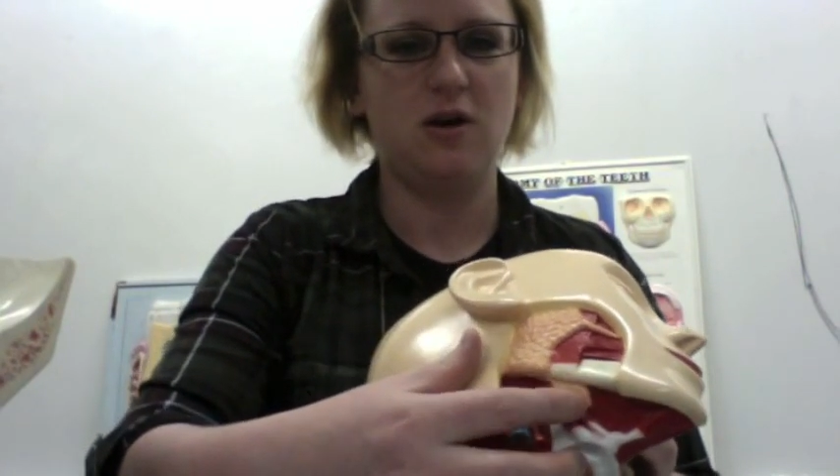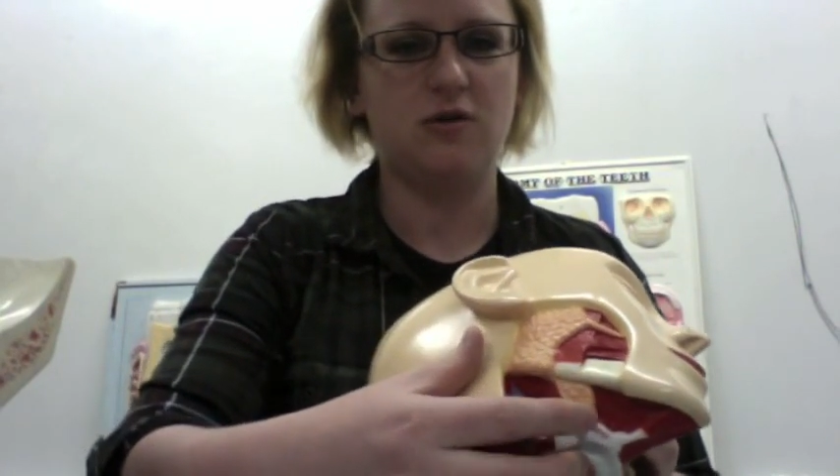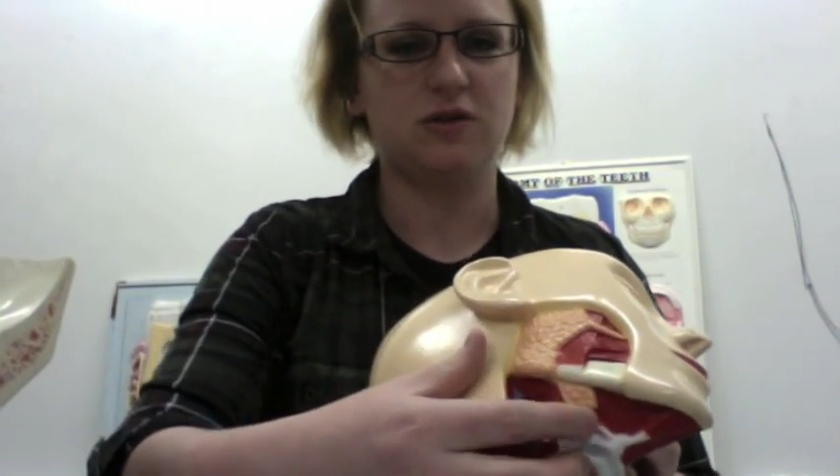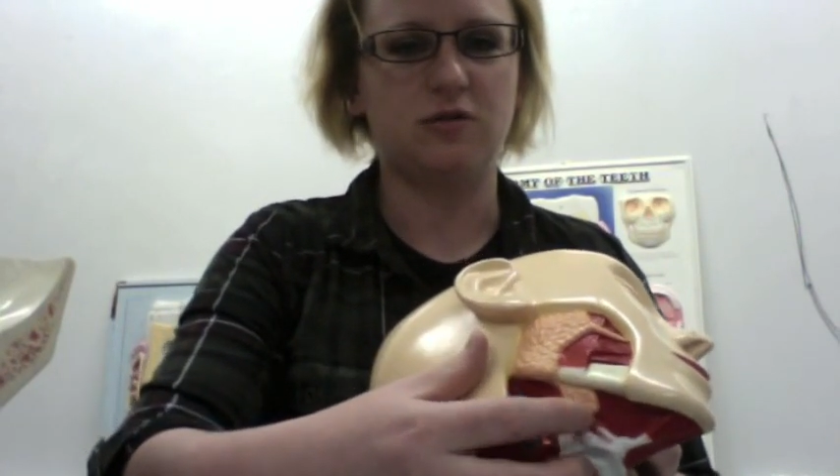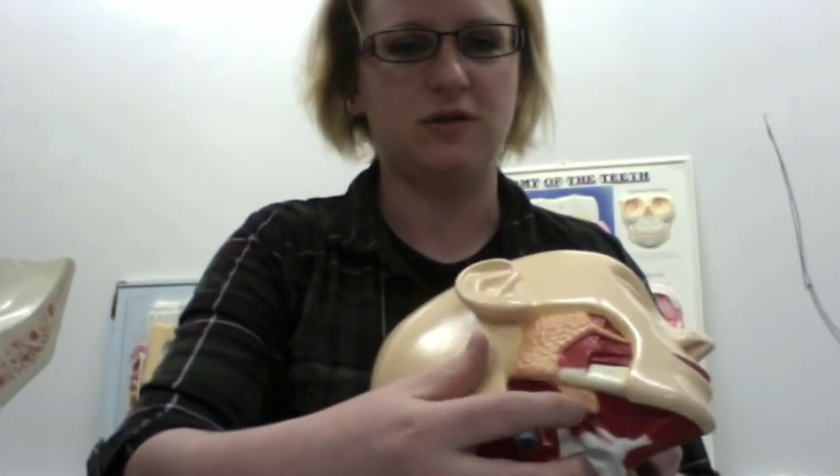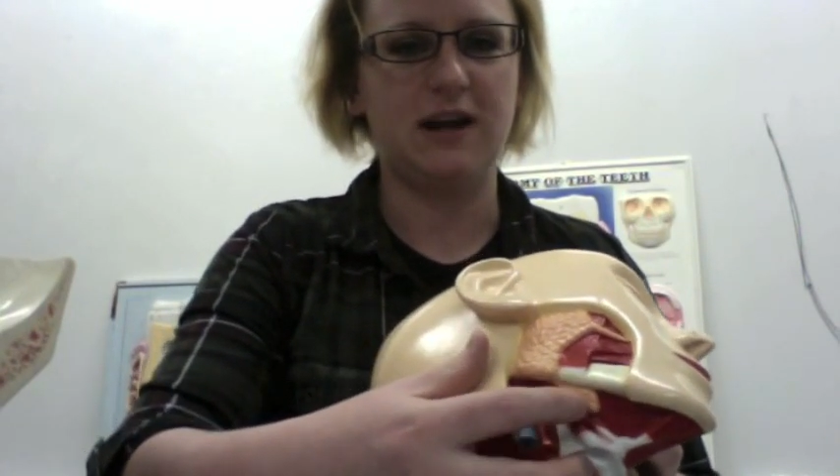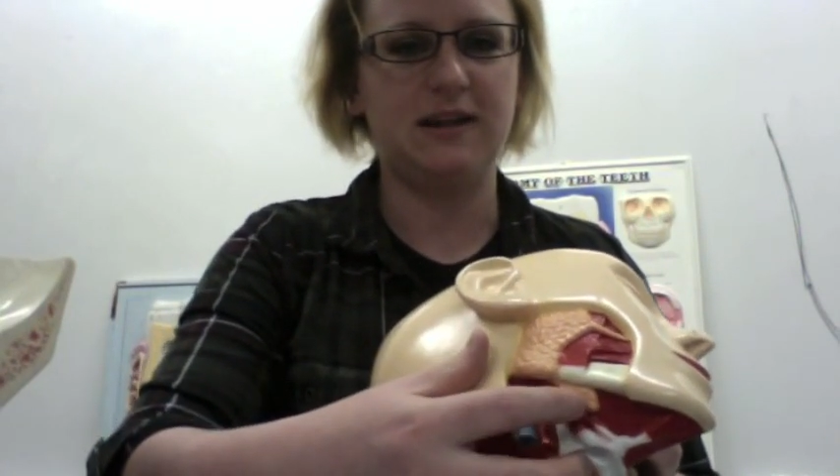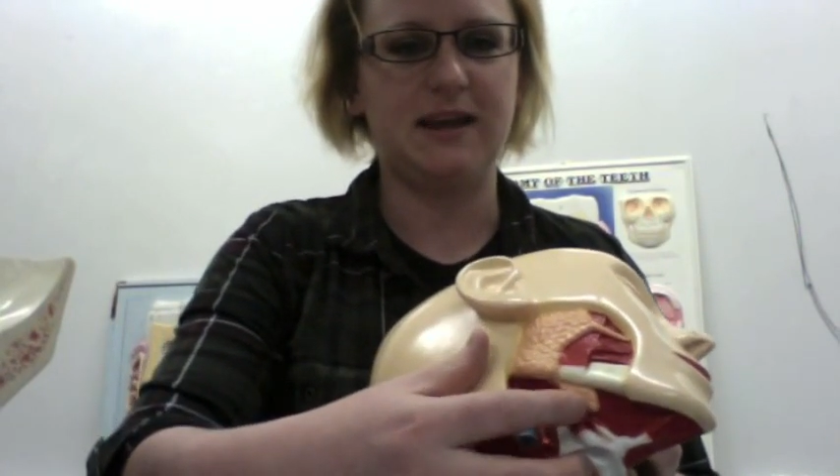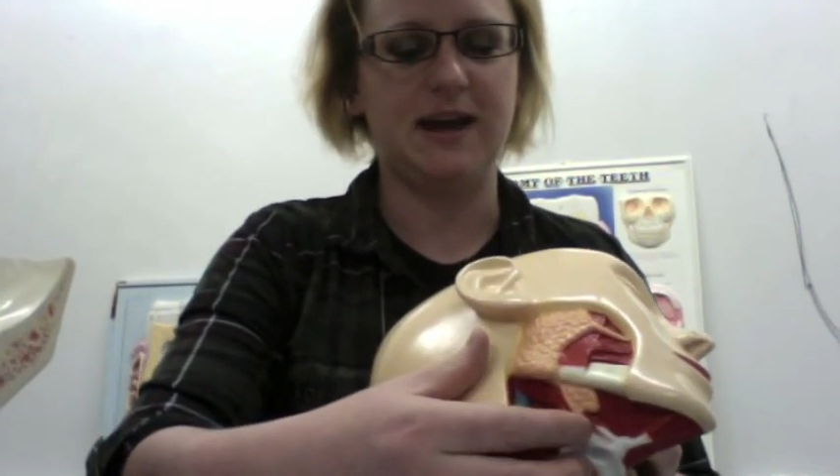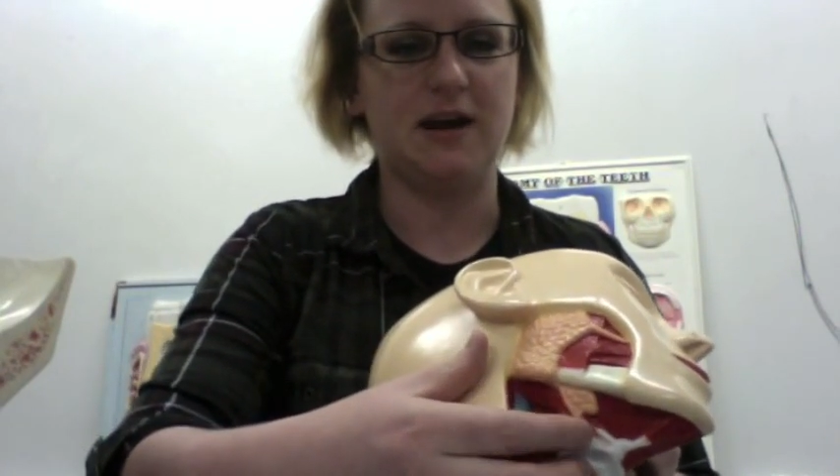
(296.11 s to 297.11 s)
so right
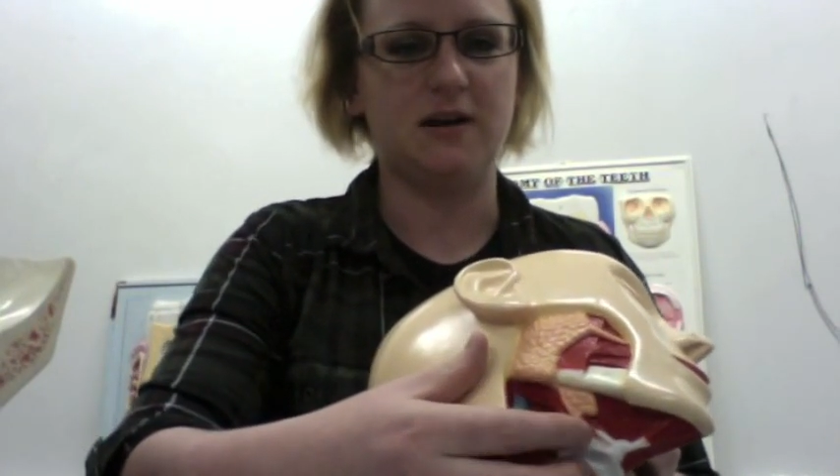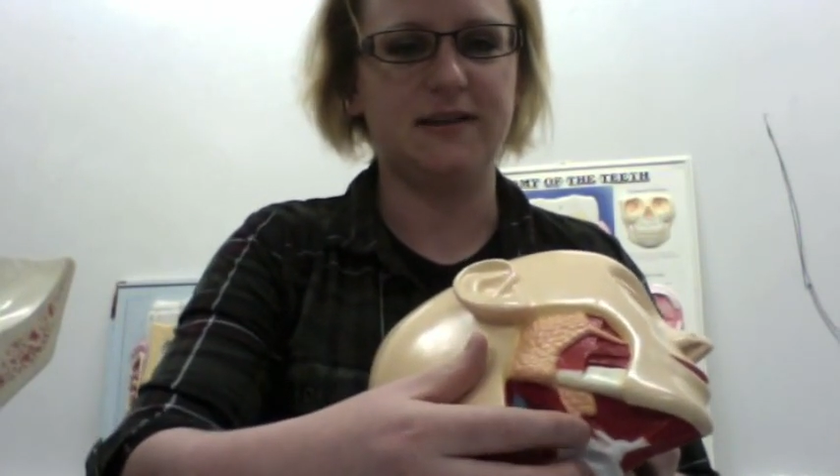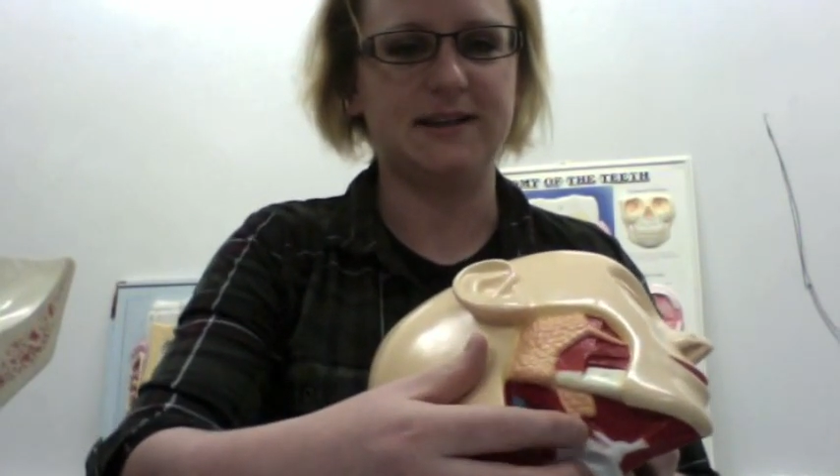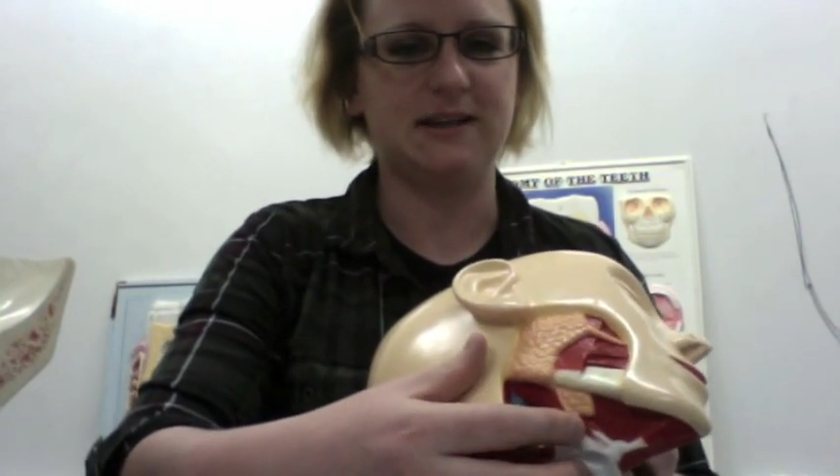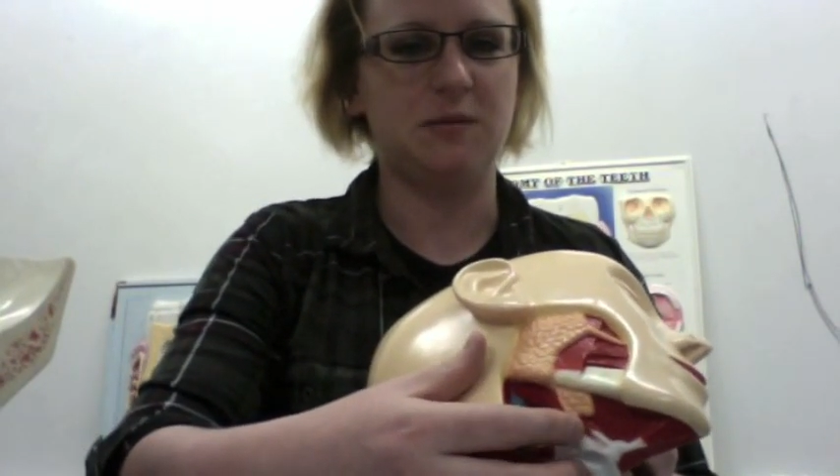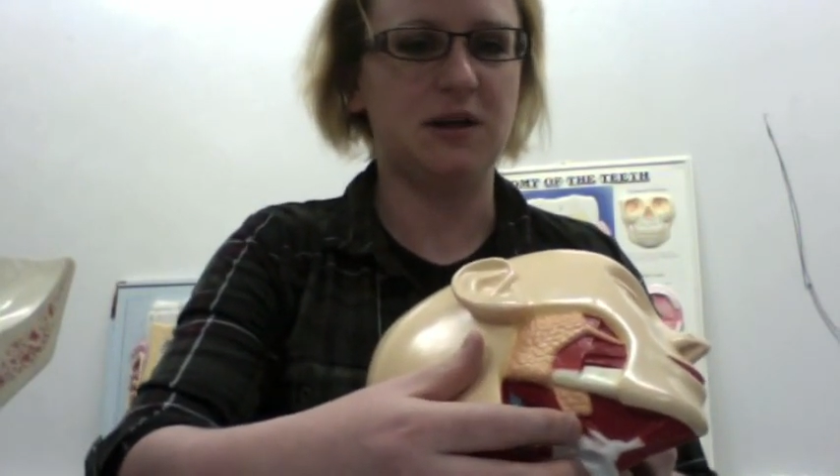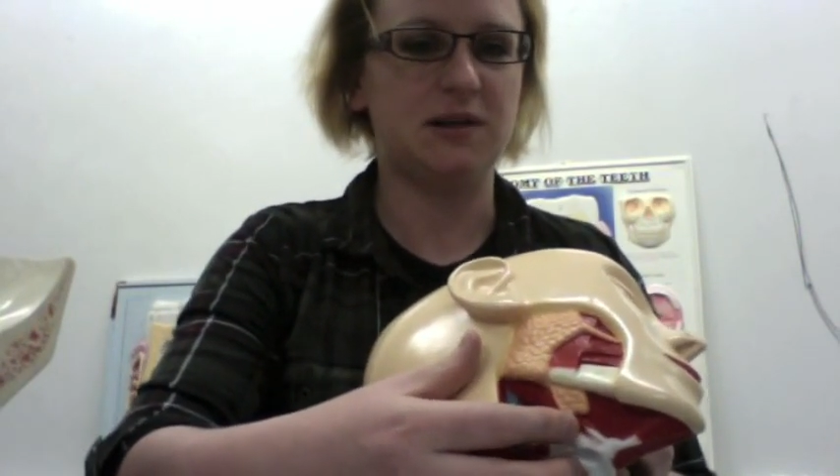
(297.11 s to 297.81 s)
there, that's going to be your